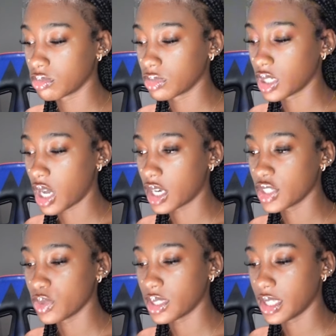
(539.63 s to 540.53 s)
God is
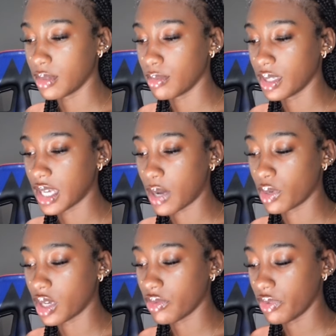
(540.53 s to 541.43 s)
within me. I will
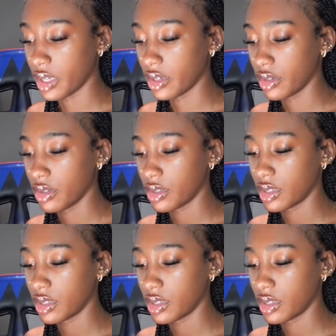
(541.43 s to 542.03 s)
not fail.